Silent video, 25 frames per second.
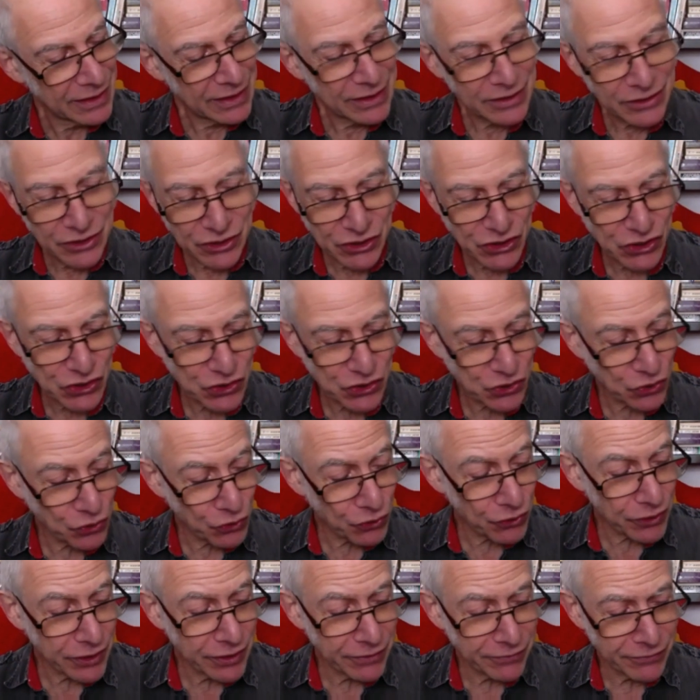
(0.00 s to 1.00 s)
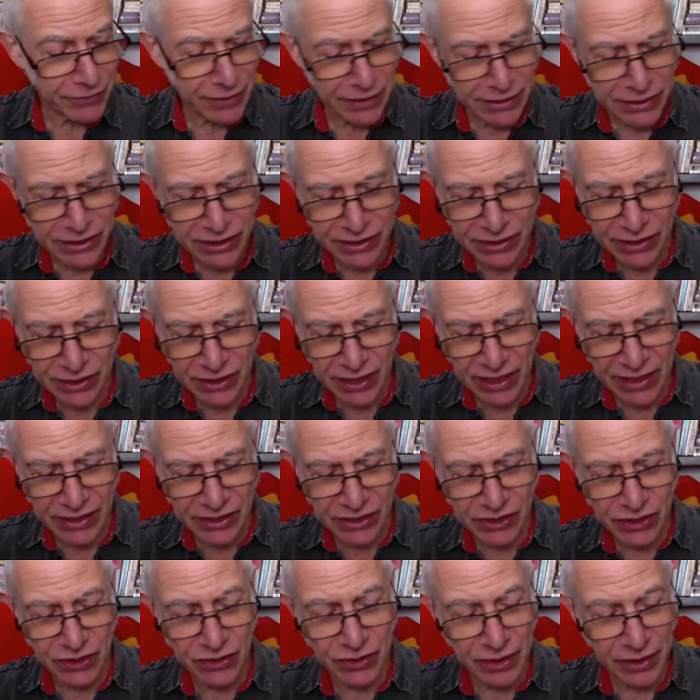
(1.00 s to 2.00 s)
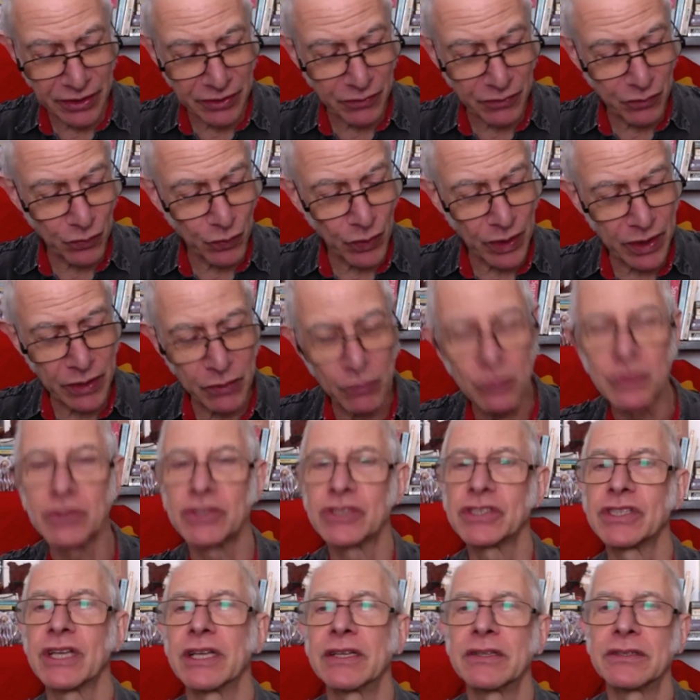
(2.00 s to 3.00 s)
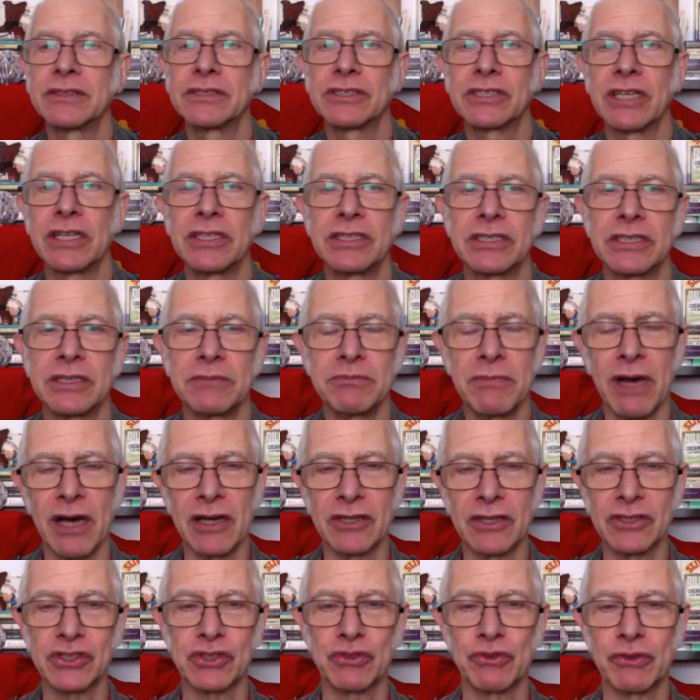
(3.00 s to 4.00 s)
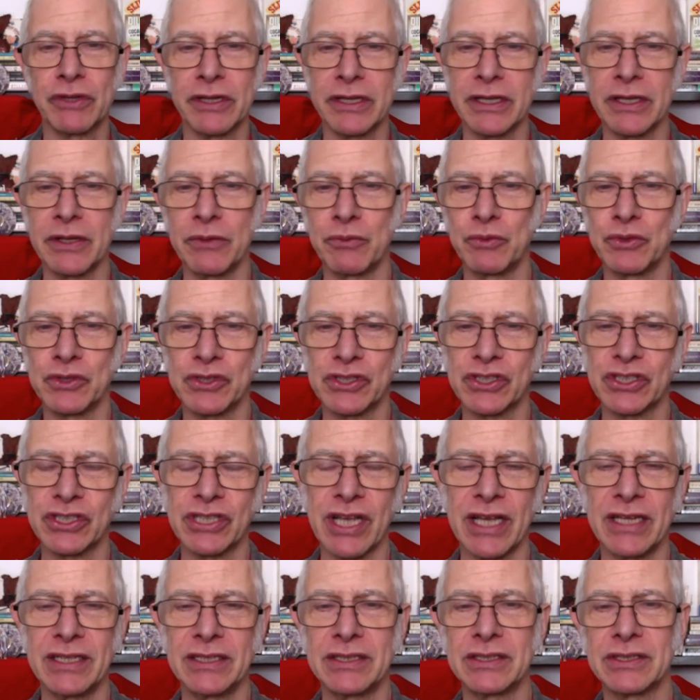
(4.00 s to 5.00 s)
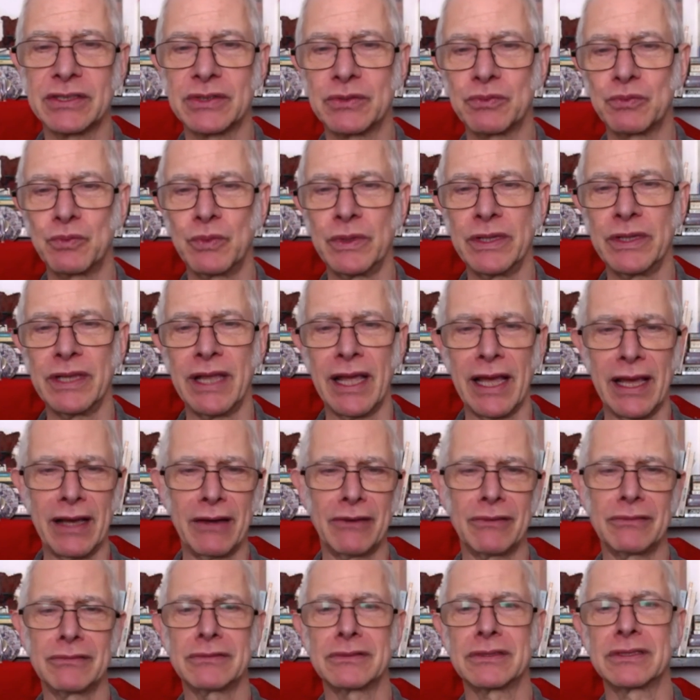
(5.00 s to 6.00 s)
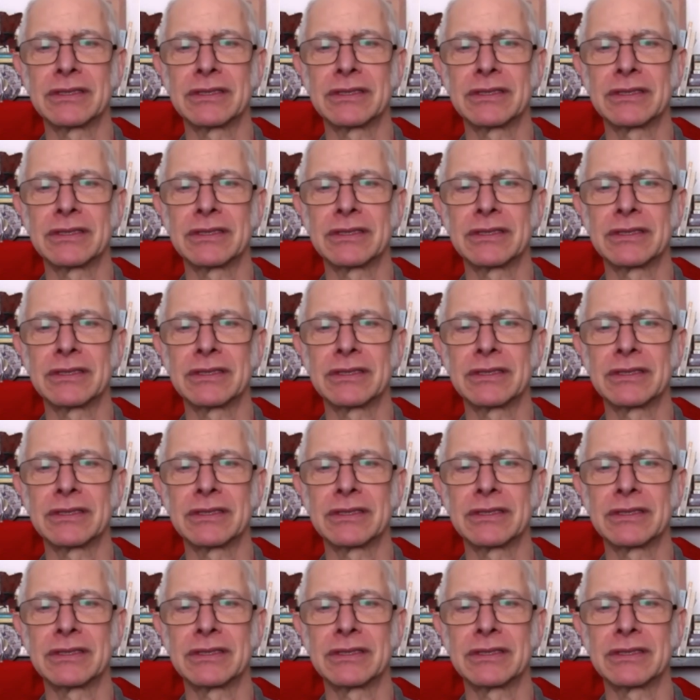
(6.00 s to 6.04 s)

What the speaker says: the story of this is that when it was sent to mastering, it was sent without